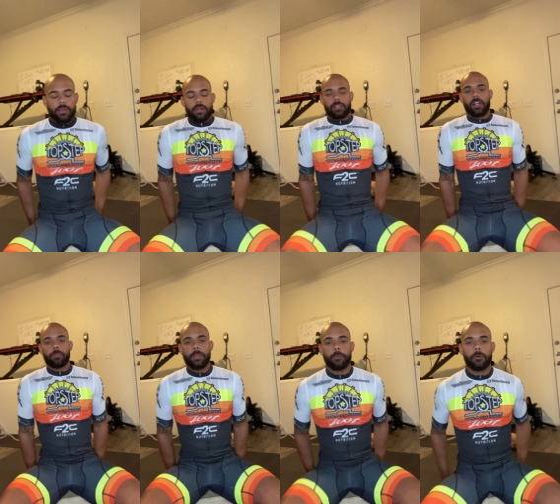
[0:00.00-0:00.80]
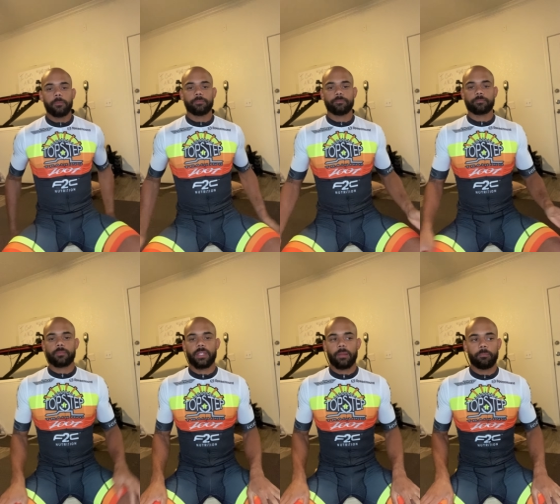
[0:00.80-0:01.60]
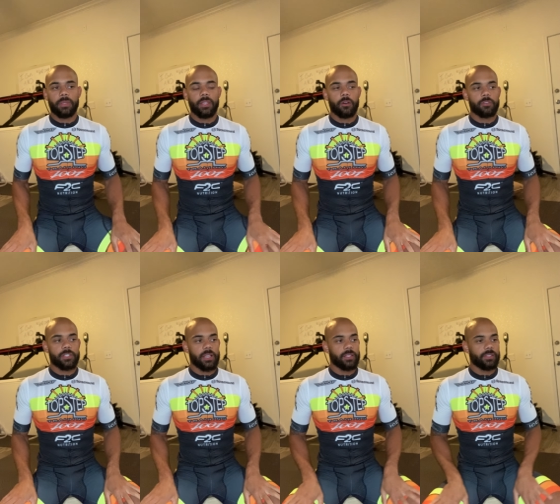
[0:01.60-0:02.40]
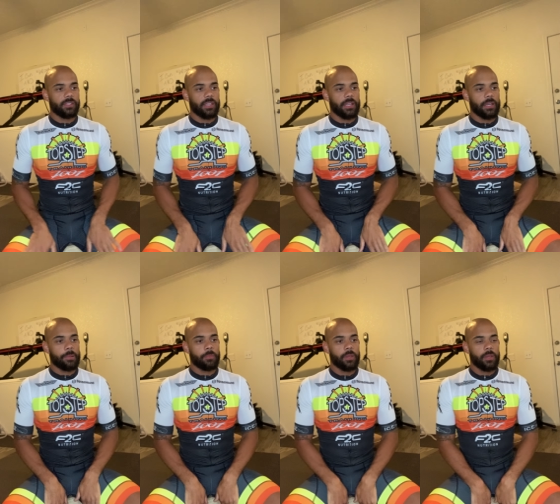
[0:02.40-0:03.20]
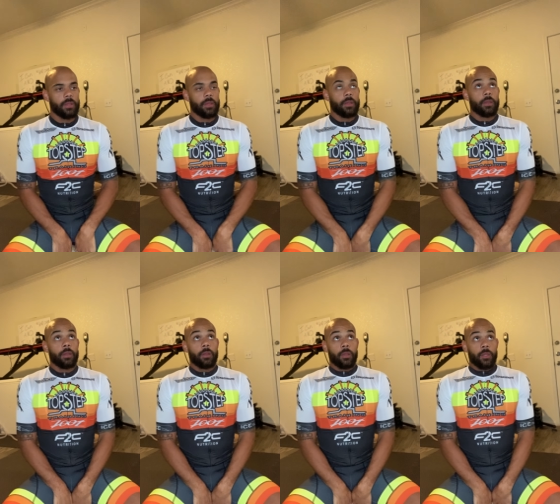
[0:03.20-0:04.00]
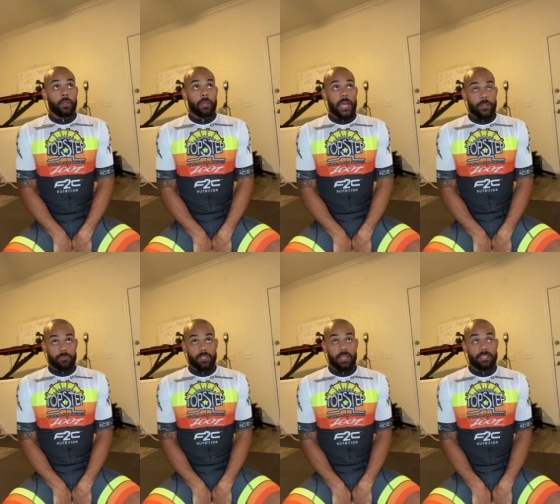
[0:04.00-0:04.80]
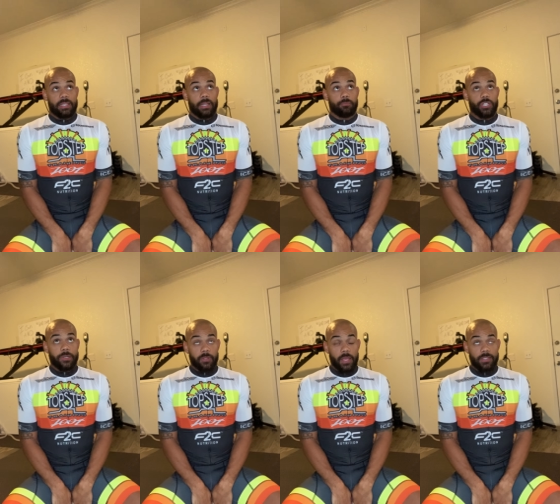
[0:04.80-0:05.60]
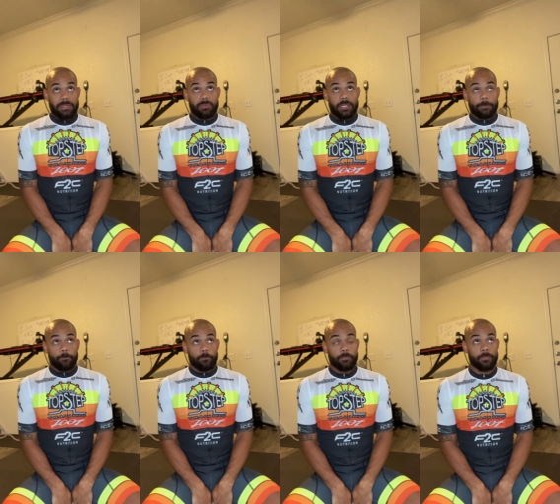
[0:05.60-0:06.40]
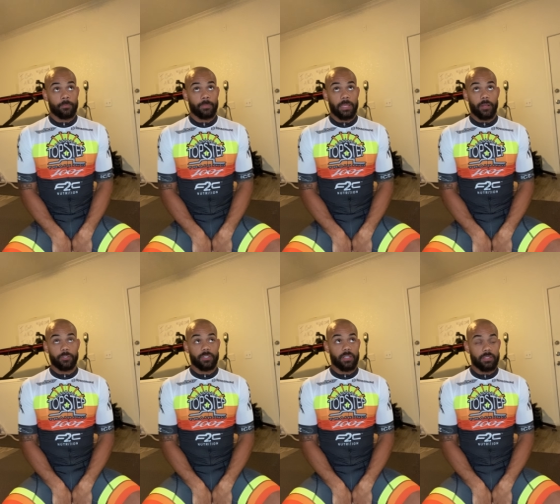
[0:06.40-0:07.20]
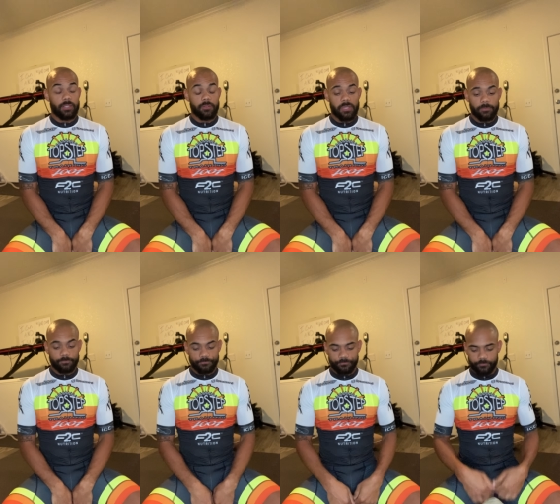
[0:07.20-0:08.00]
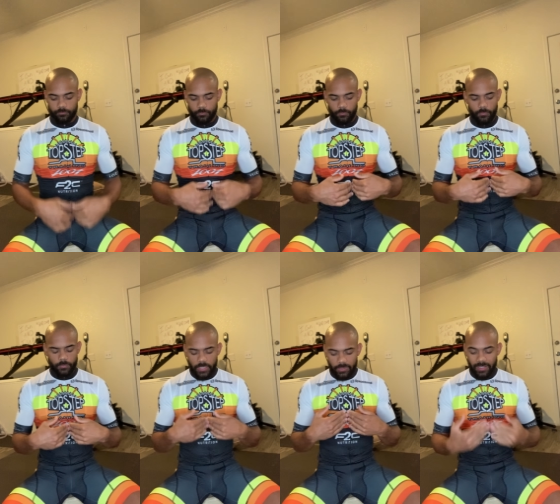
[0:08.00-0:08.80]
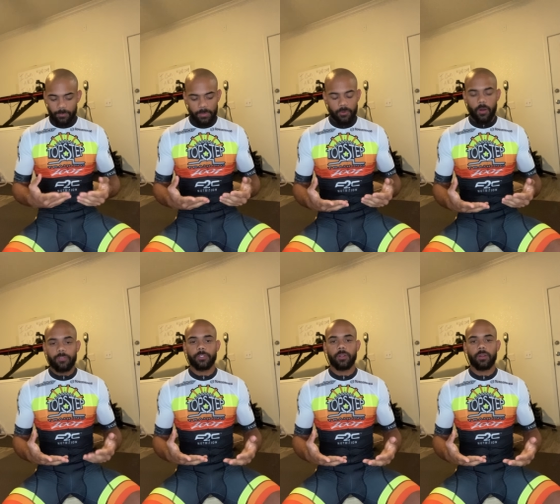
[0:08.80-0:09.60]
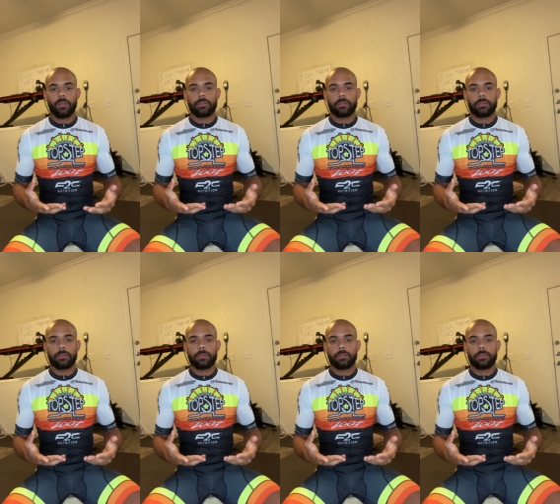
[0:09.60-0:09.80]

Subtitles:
A lot of people, and I'm being overzealous, and I realize that I'm generalizing, but I'll just continue it. A lot of people overlook,